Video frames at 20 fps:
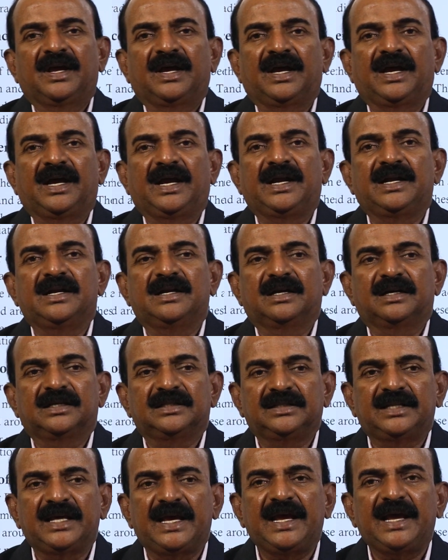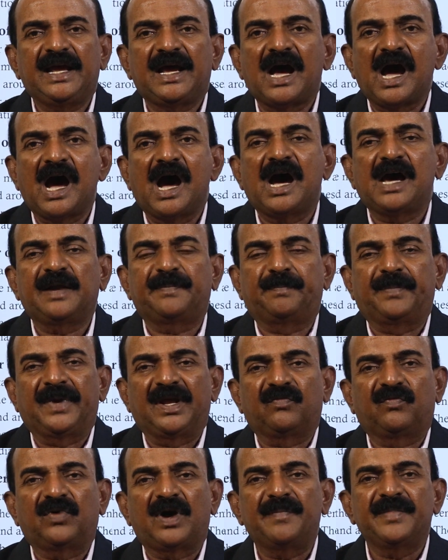and they are
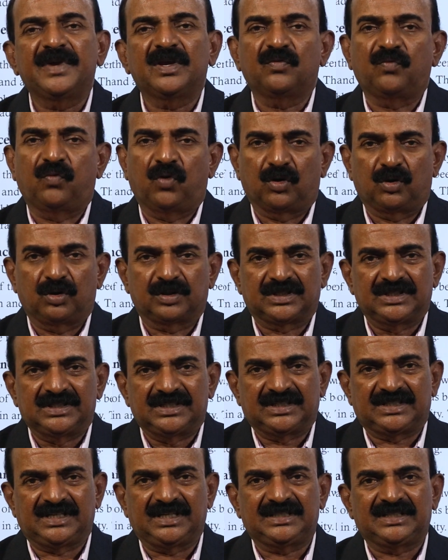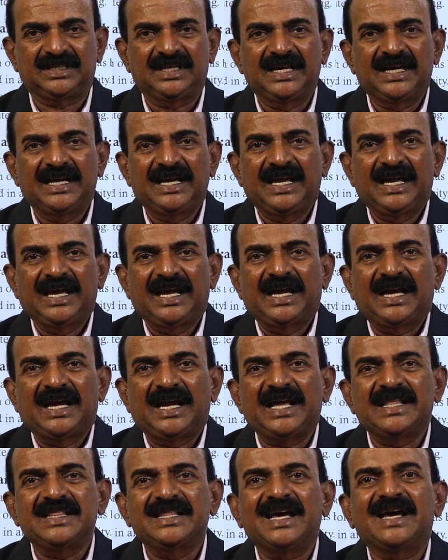performing photosynthesis,
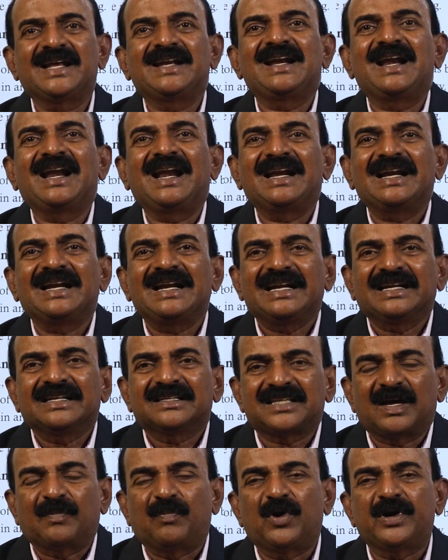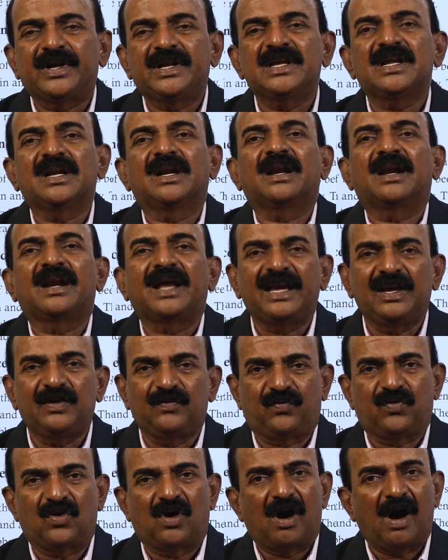and they are supporting
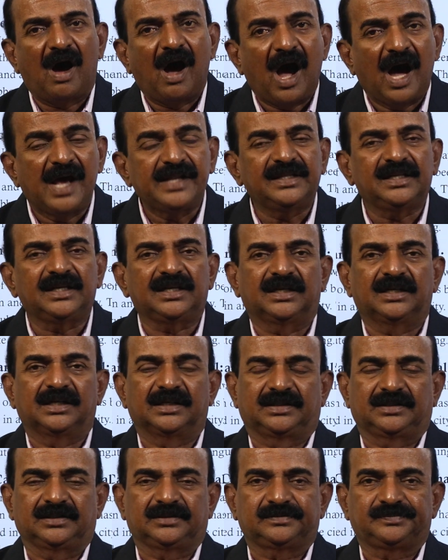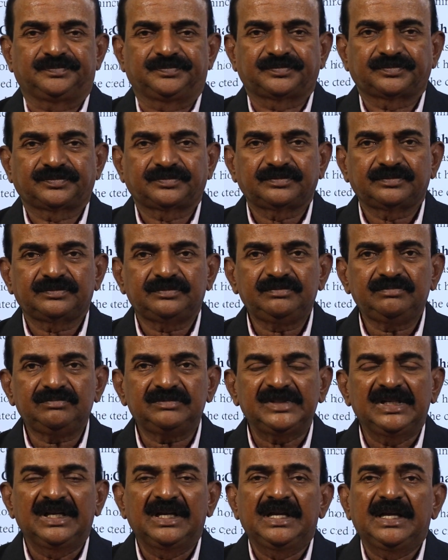life on the earth.
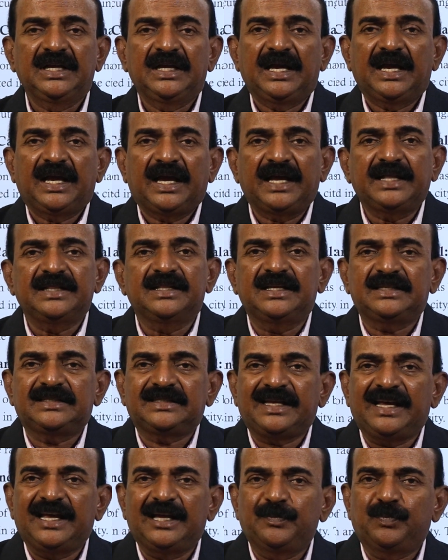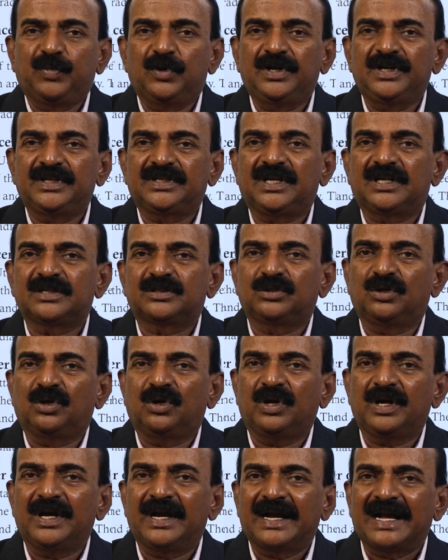And this air pollution
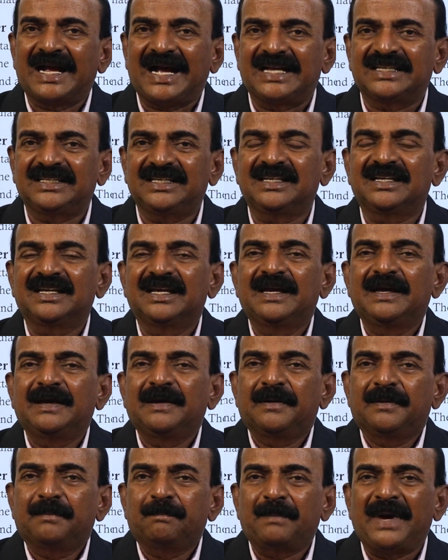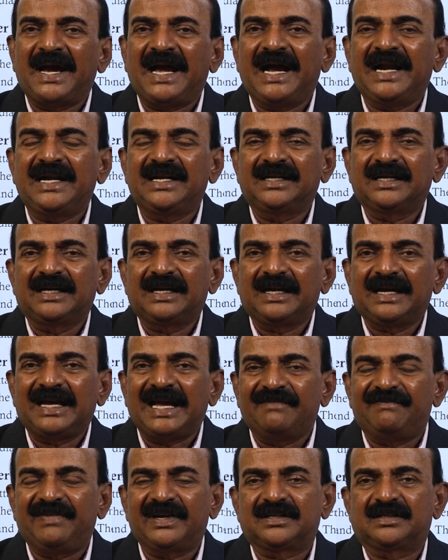also causing bad
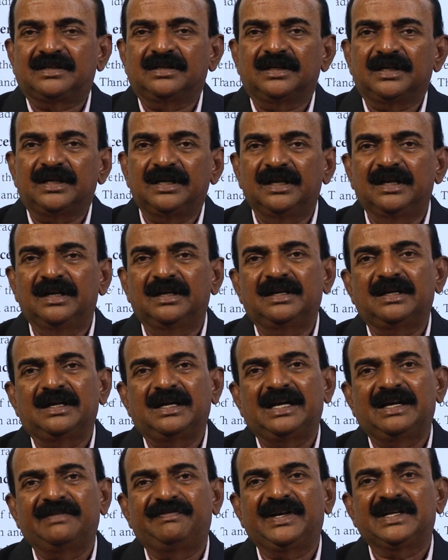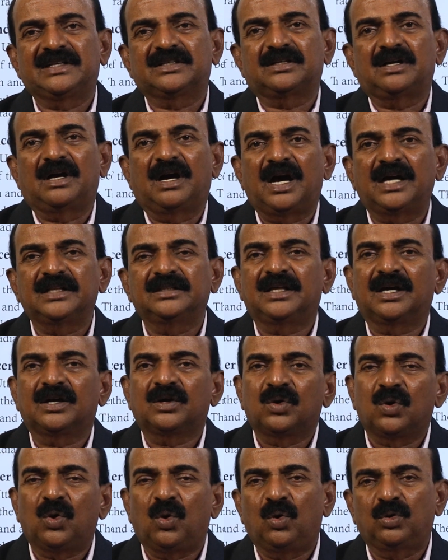effect, ill effects on the
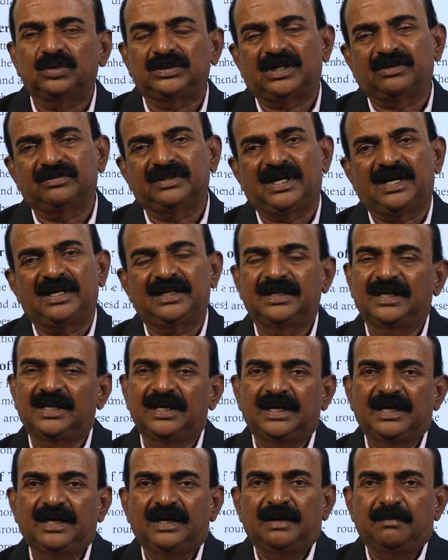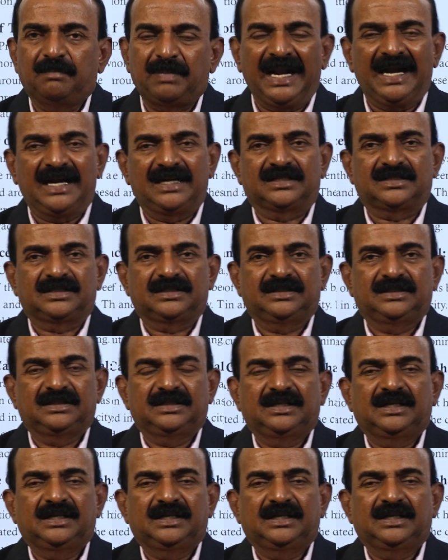growth of the plants.